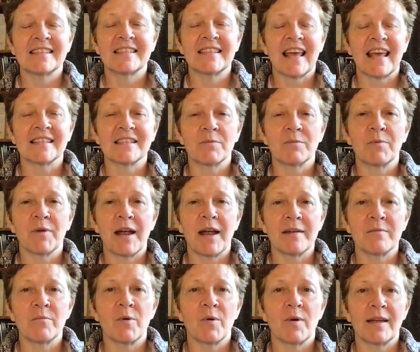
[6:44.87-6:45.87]
That's a
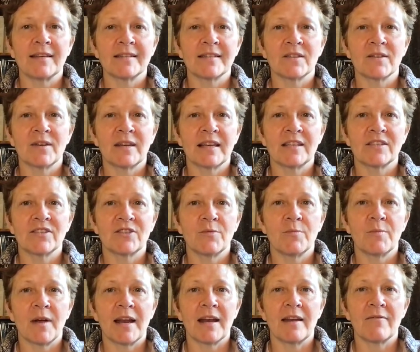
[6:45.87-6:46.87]
brain point, so it gets
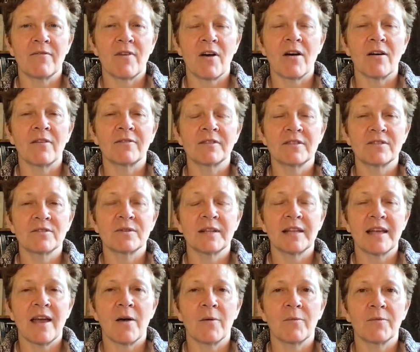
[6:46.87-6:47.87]
your brain involved. It's
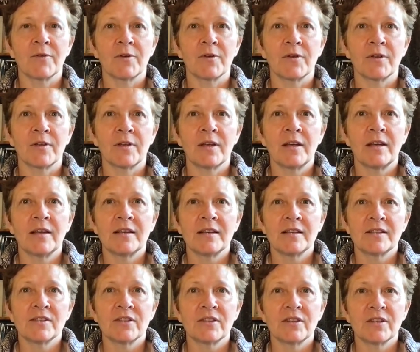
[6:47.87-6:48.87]
really helpful.
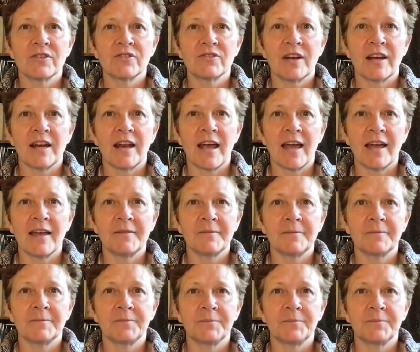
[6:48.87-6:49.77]
So look straight ahead.